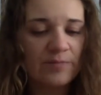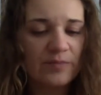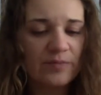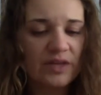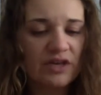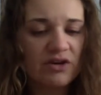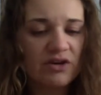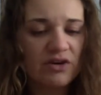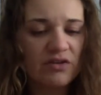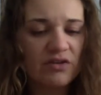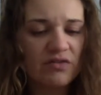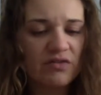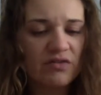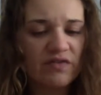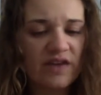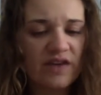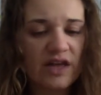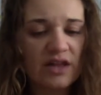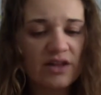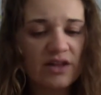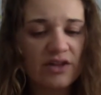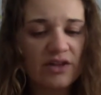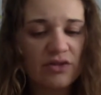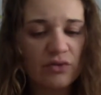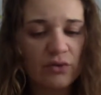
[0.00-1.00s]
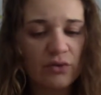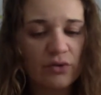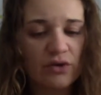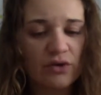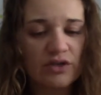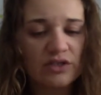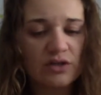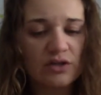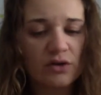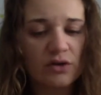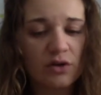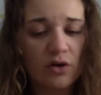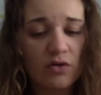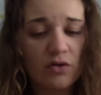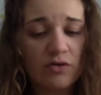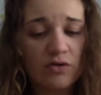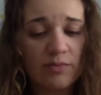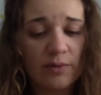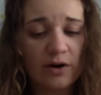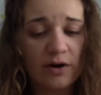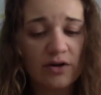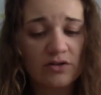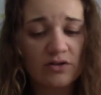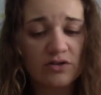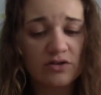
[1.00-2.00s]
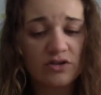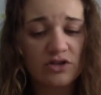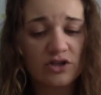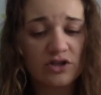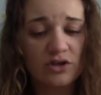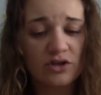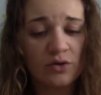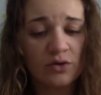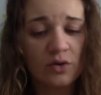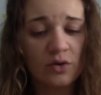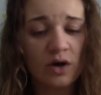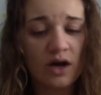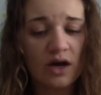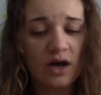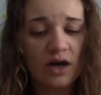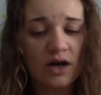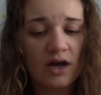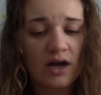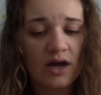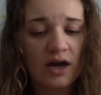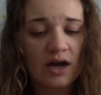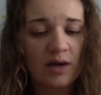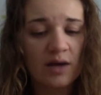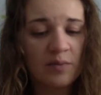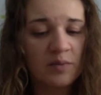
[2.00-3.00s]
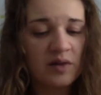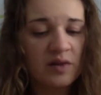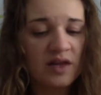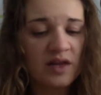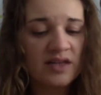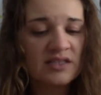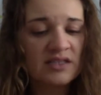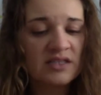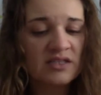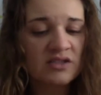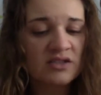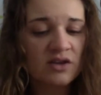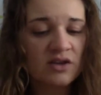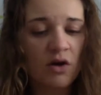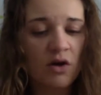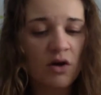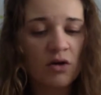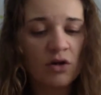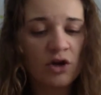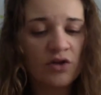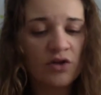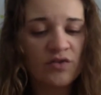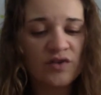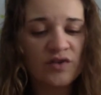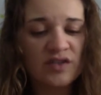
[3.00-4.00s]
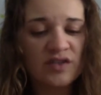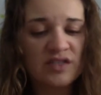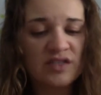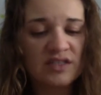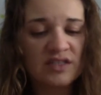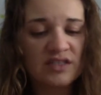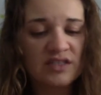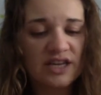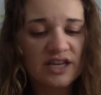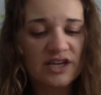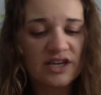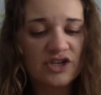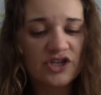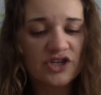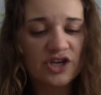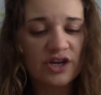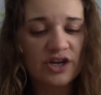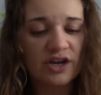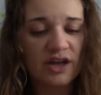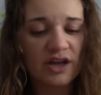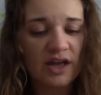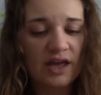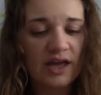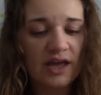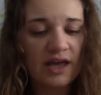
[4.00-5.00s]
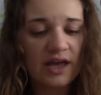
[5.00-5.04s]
He could feel it through his clothes parts, too, a pleasant all-over sensation,